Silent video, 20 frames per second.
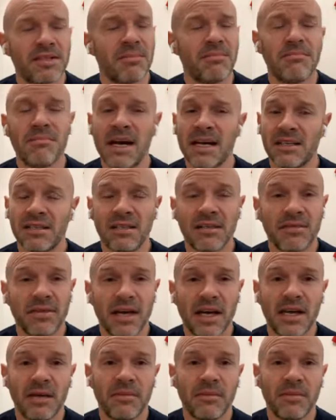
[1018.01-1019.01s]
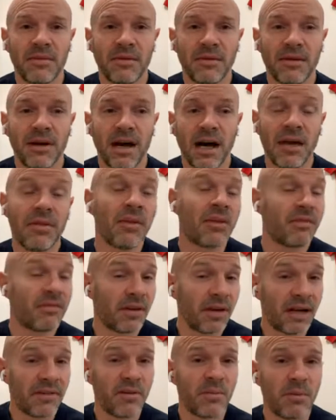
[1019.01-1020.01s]
It's a massive game, I
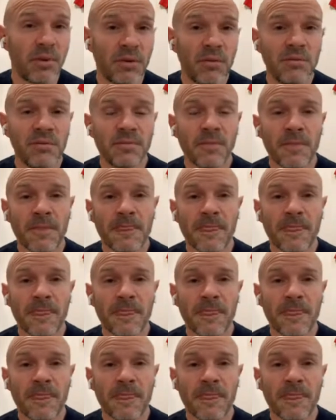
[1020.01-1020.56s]
think, for Liverpool.